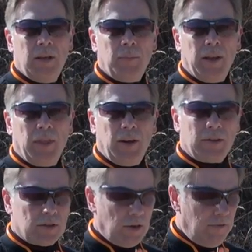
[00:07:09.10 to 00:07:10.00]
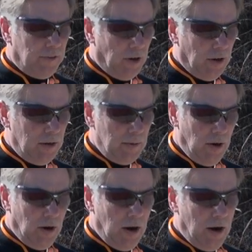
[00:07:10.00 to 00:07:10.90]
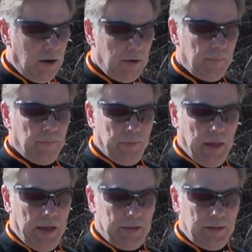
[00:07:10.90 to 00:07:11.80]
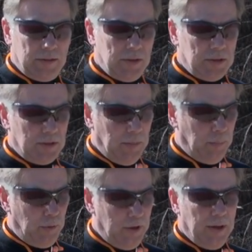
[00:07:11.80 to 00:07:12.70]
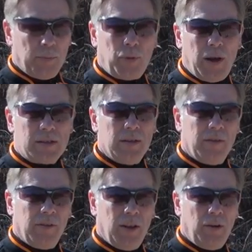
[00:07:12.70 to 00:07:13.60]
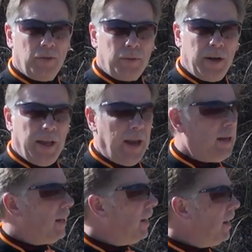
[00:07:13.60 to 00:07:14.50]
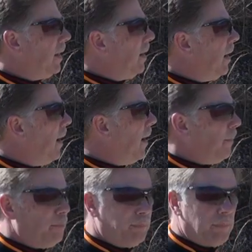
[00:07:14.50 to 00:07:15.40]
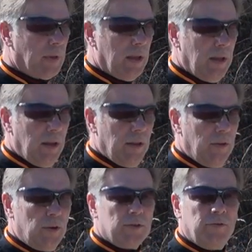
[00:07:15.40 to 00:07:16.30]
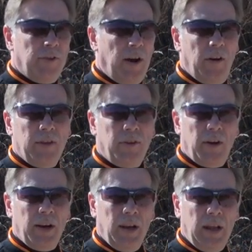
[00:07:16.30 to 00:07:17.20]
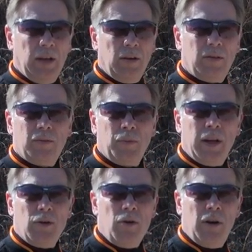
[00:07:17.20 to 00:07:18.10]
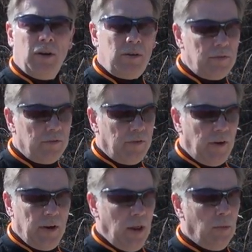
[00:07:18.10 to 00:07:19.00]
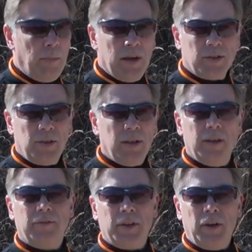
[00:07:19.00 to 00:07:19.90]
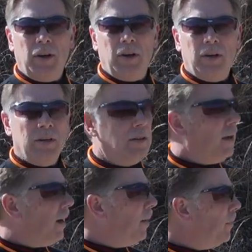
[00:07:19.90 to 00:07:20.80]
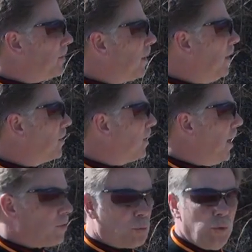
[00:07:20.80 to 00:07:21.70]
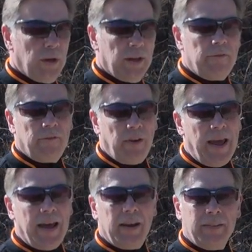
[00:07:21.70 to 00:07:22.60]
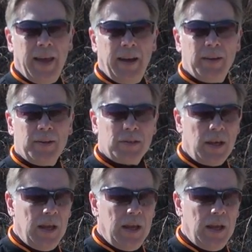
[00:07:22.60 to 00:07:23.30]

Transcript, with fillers: my thoughts so far are that this is a pretty impressive little 380. Um, there is very, very little recoil, very little muzzle lift at all. Um, this gun stays really flat, and that is